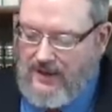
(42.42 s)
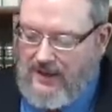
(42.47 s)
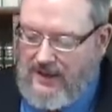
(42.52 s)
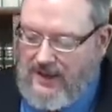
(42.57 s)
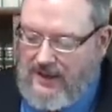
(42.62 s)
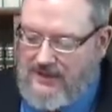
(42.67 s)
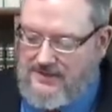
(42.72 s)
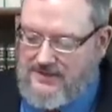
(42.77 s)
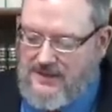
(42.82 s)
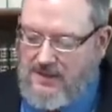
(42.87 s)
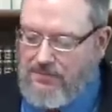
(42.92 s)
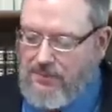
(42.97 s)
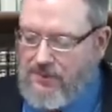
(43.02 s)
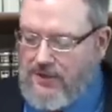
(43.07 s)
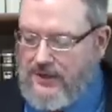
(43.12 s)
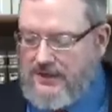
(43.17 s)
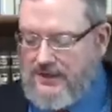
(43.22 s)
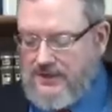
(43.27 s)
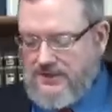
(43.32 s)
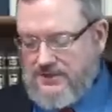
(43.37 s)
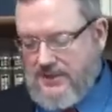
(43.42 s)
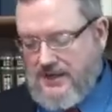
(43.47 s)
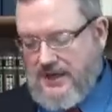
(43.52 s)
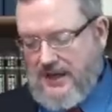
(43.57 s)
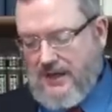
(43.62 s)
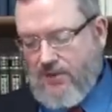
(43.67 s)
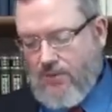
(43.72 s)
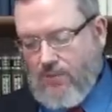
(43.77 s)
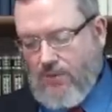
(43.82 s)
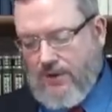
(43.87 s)
And as I'm putting this
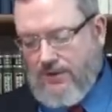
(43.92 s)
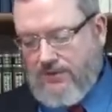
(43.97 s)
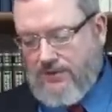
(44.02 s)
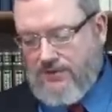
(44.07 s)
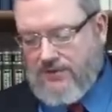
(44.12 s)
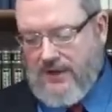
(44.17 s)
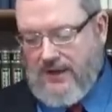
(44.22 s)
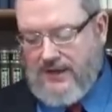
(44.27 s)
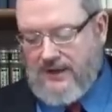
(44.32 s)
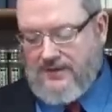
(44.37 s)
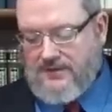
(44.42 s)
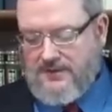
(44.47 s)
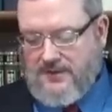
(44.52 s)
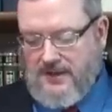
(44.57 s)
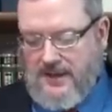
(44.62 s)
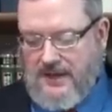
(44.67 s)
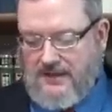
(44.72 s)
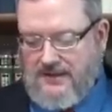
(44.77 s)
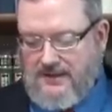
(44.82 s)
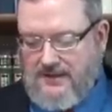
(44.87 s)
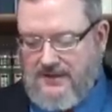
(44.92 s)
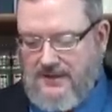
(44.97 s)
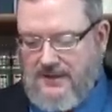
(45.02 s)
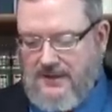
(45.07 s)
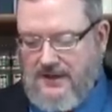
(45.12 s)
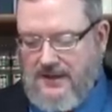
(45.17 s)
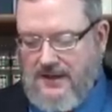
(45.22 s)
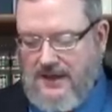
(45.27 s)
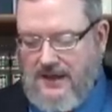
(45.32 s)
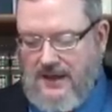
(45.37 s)
together, one of the things that
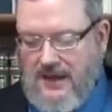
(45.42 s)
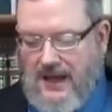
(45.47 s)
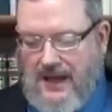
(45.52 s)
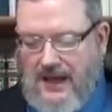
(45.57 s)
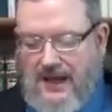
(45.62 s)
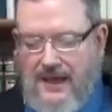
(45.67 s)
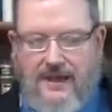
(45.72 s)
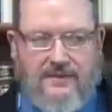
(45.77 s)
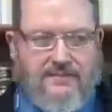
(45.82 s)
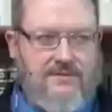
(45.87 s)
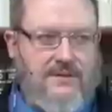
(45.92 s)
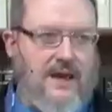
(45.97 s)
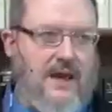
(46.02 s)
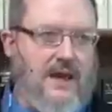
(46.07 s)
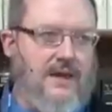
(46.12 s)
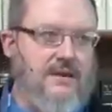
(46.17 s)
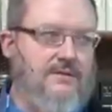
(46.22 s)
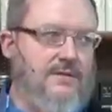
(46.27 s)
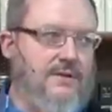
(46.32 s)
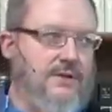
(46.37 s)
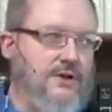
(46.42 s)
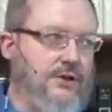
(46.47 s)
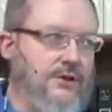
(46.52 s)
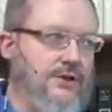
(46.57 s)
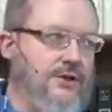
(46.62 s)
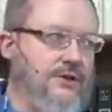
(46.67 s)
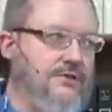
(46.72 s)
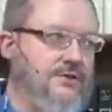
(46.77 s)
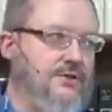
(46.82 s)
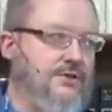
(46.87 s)
I have kind of
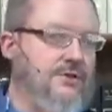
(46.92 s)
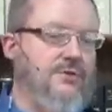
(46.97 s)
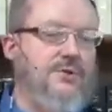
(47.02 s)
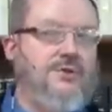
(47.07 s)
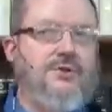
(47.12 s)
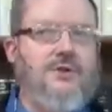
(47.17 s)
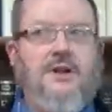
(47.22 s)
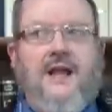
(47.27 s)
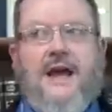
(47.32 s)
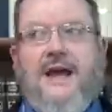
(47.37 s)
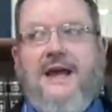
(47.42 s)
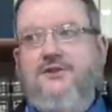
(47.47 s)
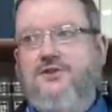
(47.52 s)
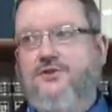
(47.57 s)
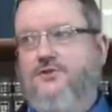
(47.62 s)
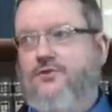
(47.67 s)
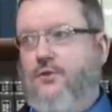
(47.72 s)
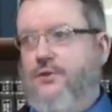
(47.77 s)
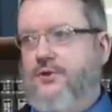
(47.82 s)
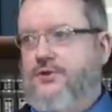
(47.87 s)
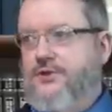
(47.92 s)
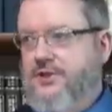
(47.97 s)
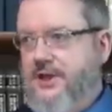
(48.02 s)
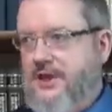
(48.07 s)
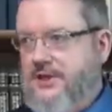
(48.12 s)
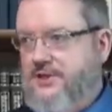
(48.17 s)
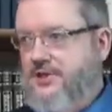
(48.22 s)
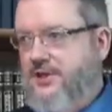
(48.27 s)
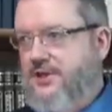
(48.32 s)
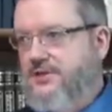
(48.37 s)
alluded to in the last four
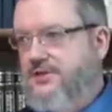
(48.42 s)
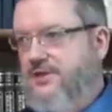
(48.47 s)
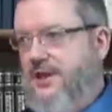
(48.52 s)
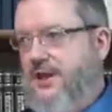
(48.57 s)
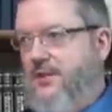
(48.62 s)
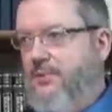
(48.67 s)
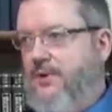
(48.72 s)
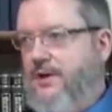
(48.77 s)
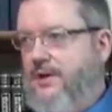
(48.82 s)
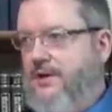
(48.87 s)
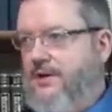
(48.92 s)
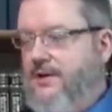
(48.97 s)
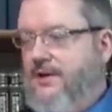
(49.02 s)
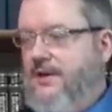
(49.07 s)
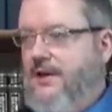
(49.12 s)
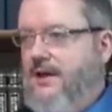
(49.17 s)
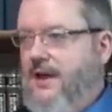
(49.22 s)
sessions that we,